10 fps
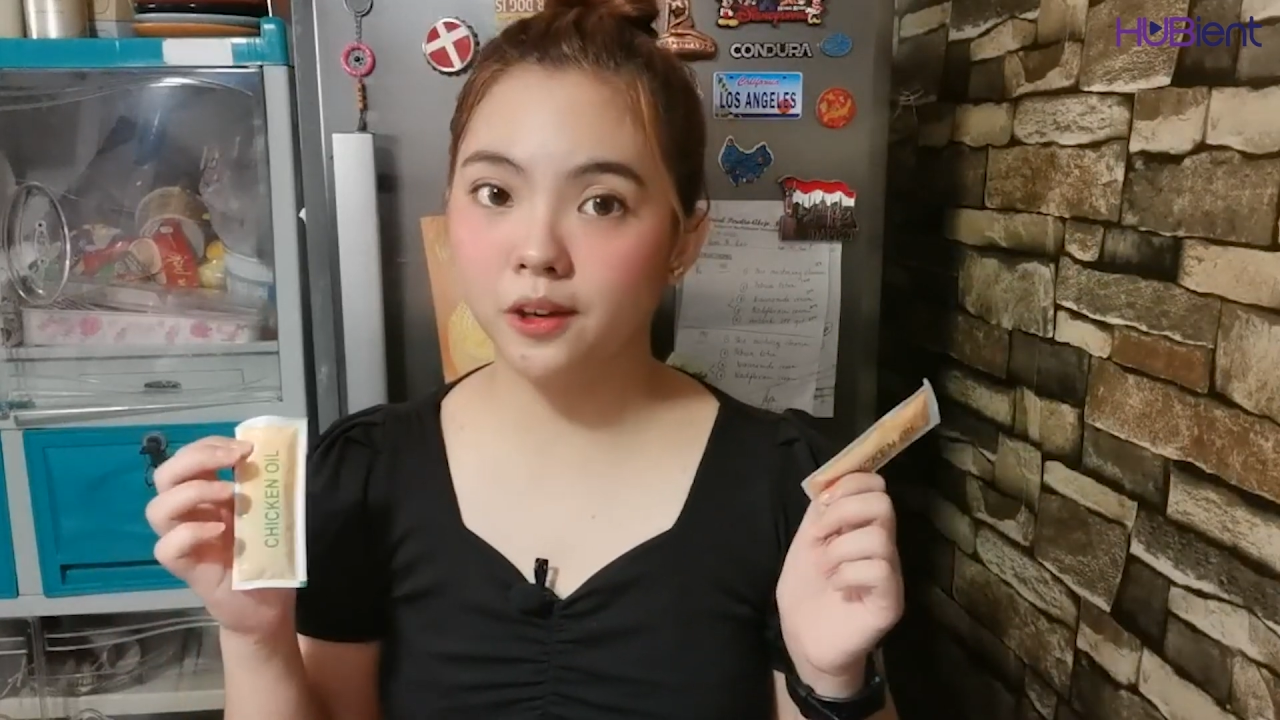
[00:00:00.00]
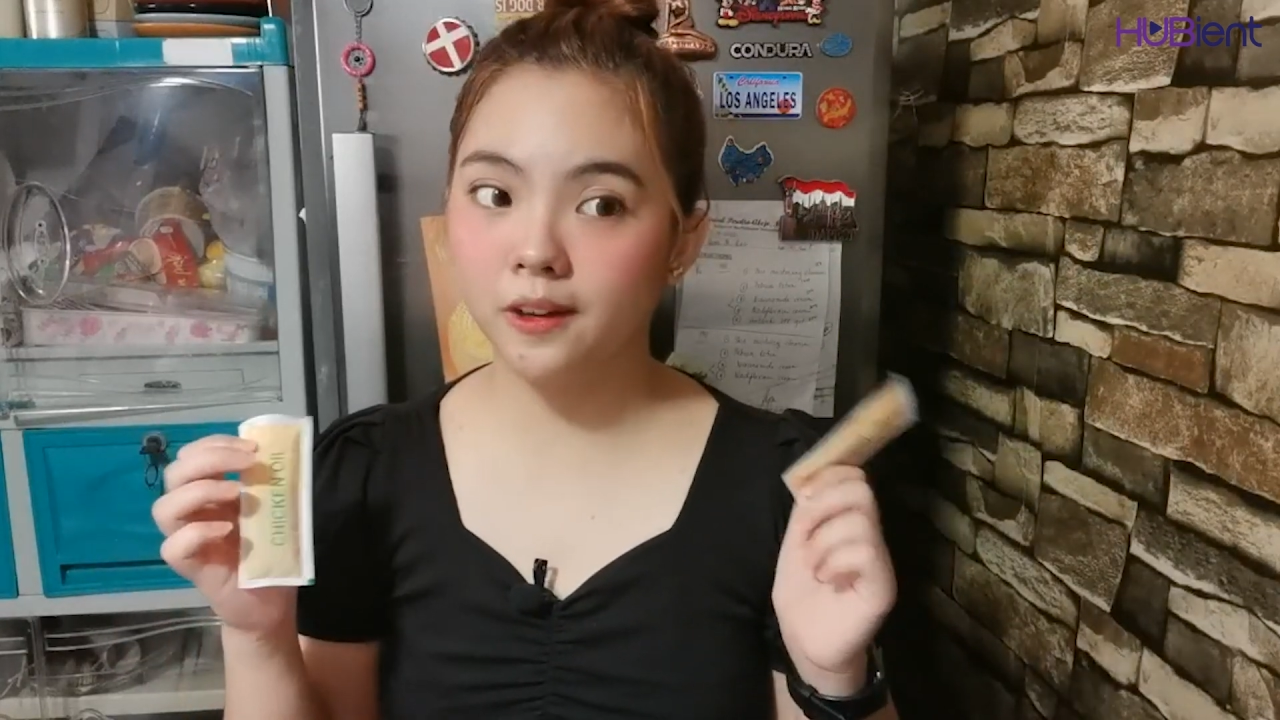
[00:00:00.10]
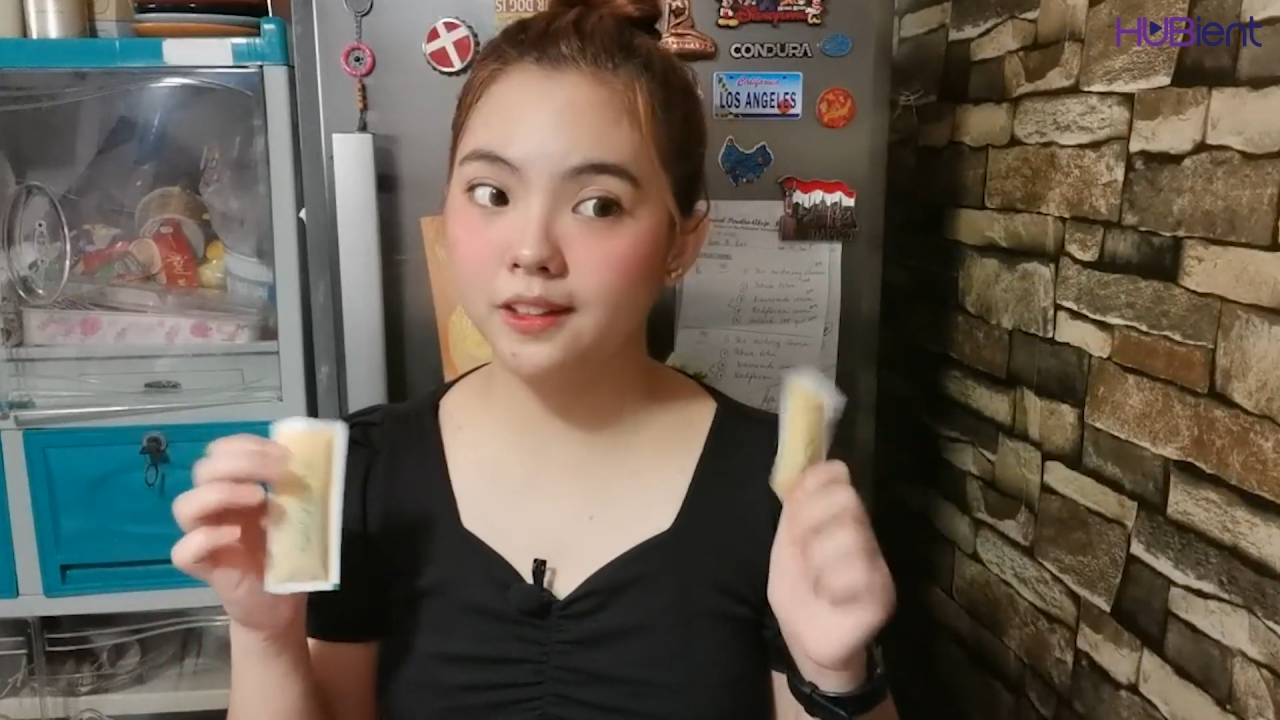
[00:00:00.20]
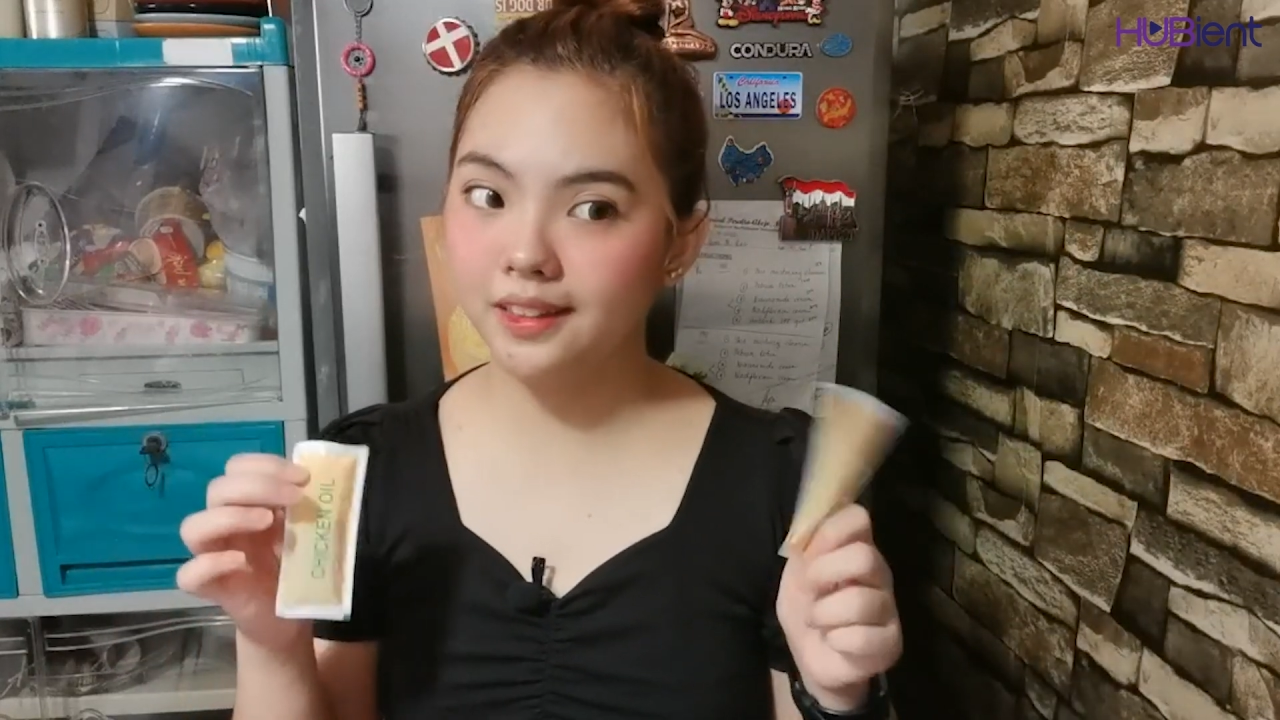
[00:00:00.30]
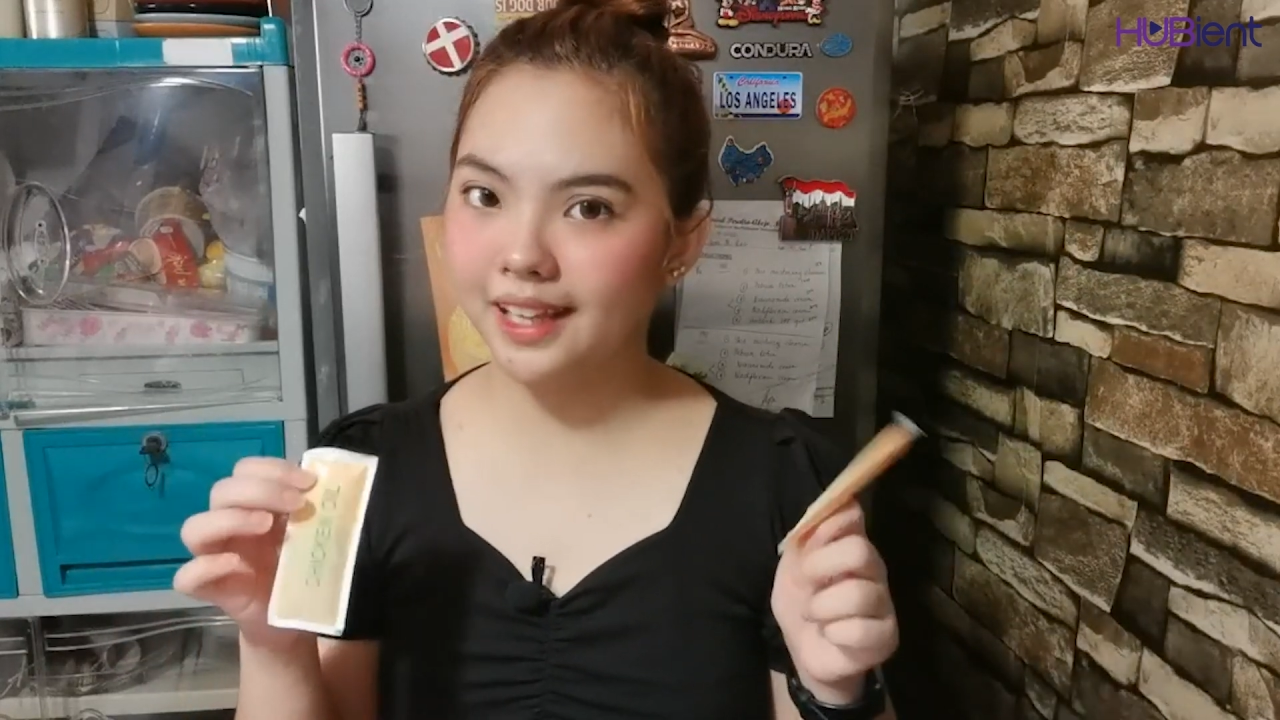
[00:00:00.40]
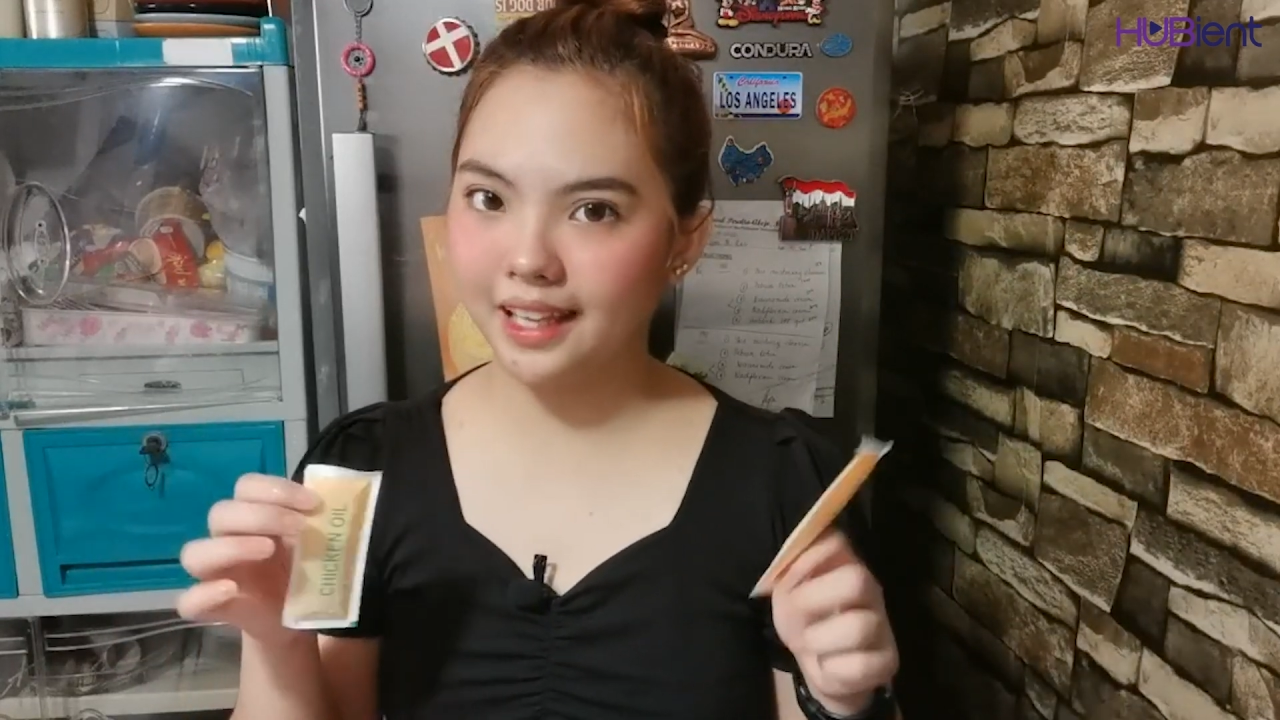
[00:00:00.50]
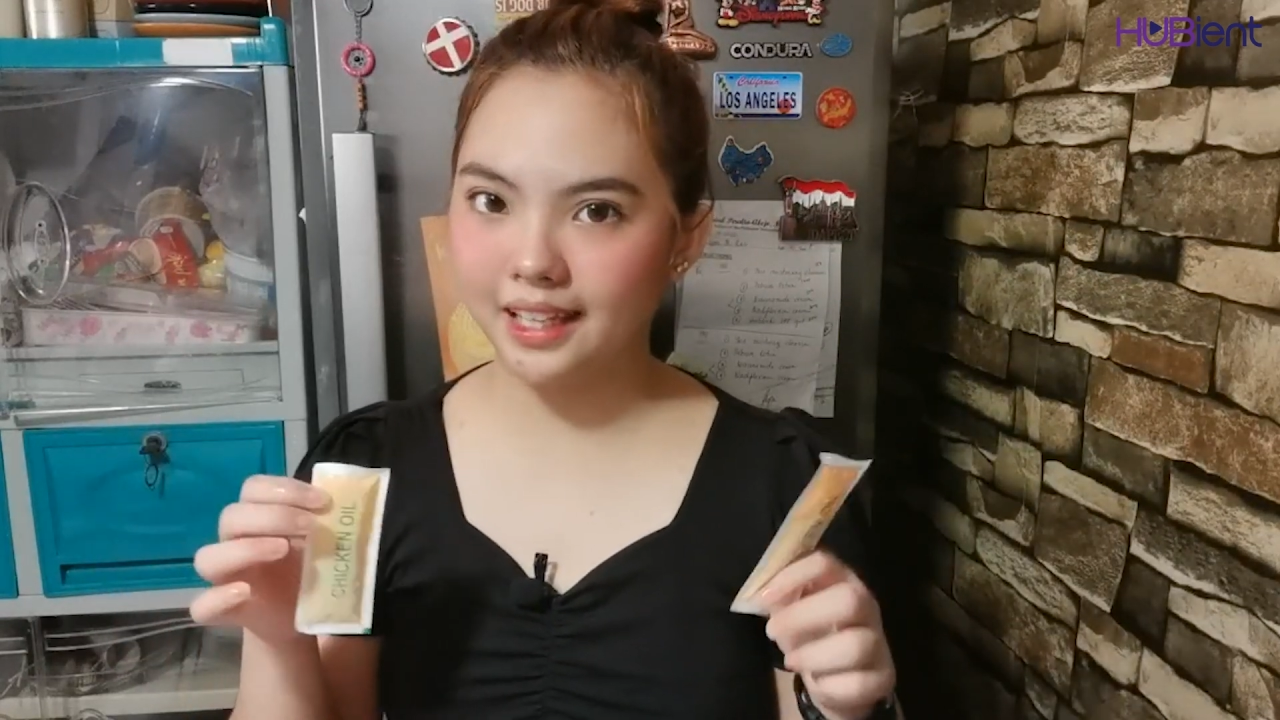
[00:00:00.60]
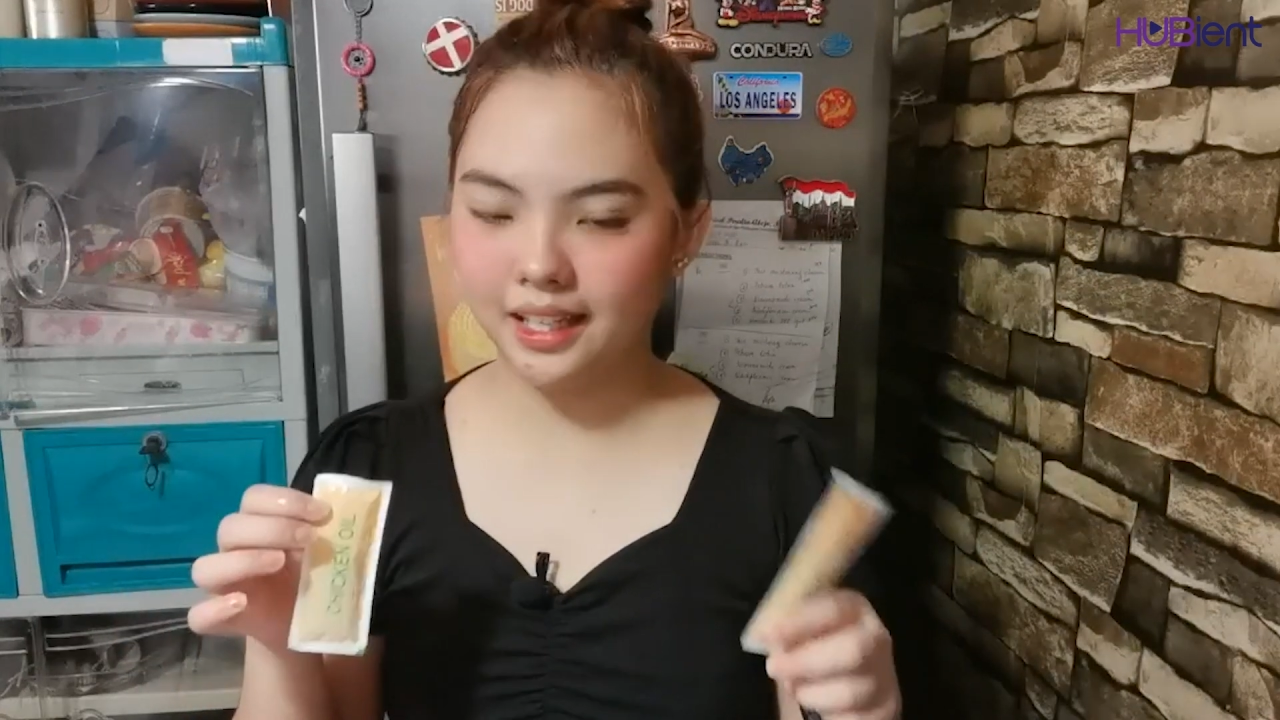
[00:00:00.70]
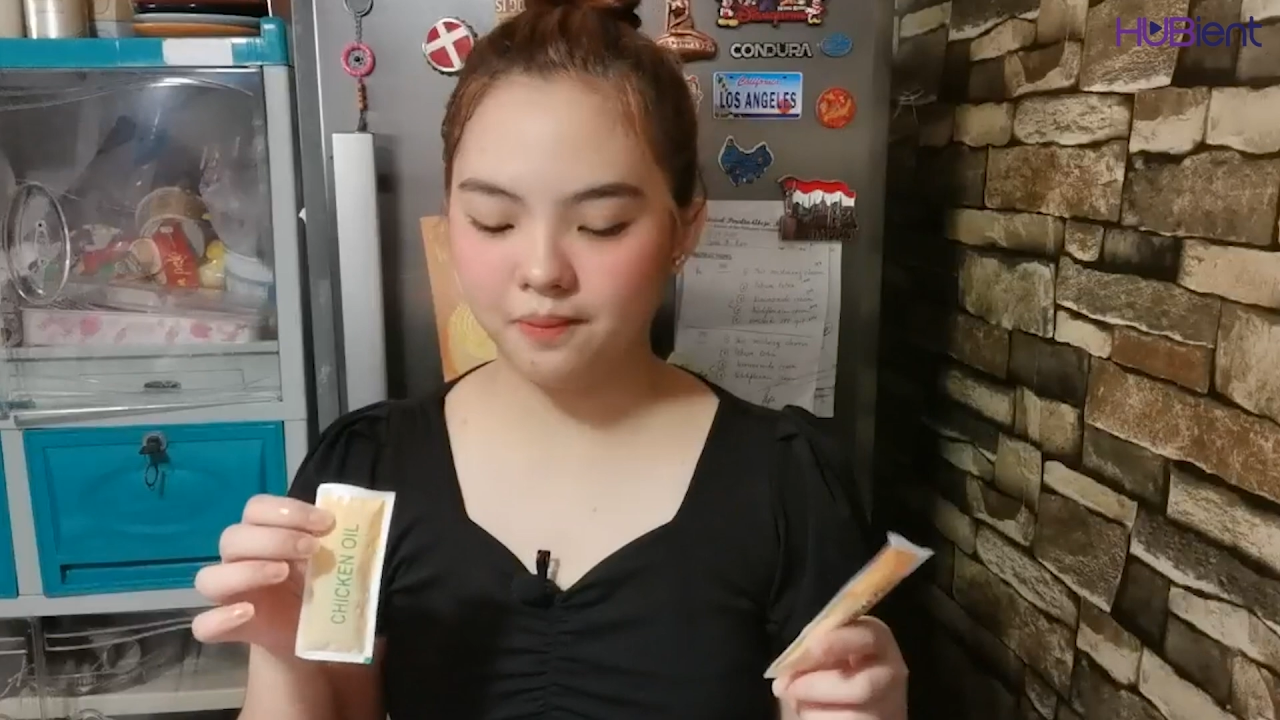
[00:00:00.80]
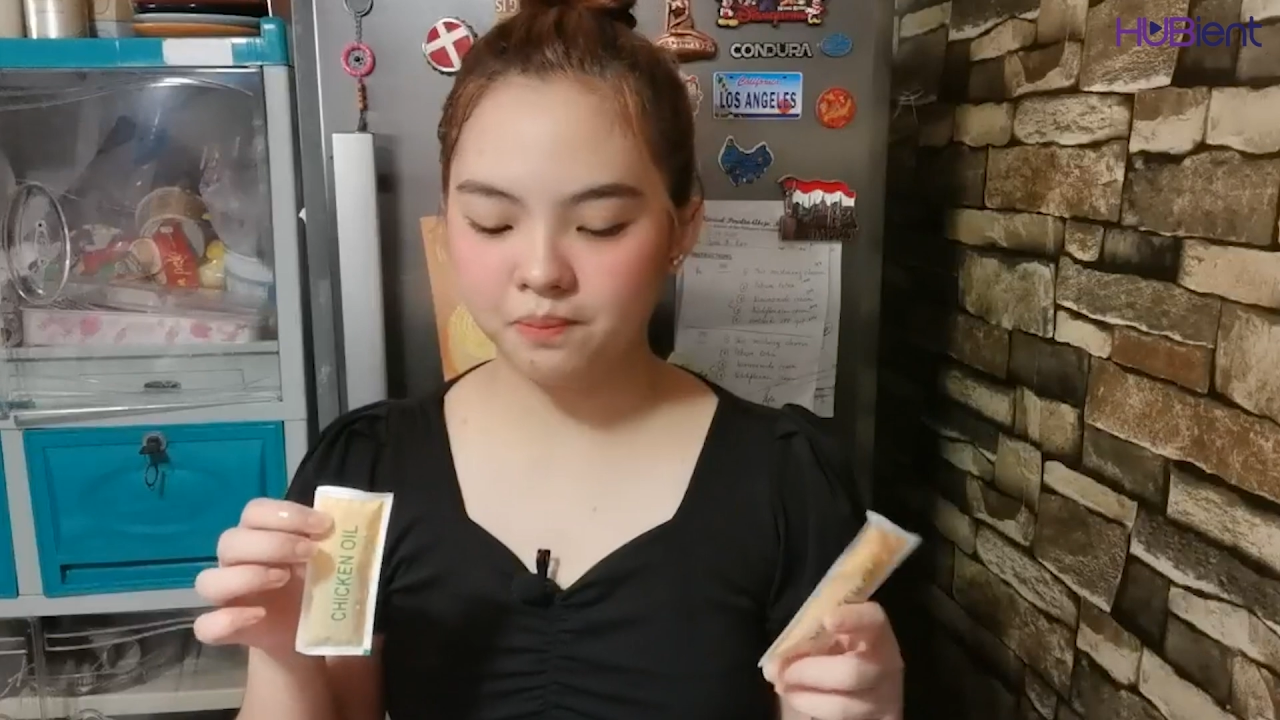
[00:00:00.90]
on dine-in.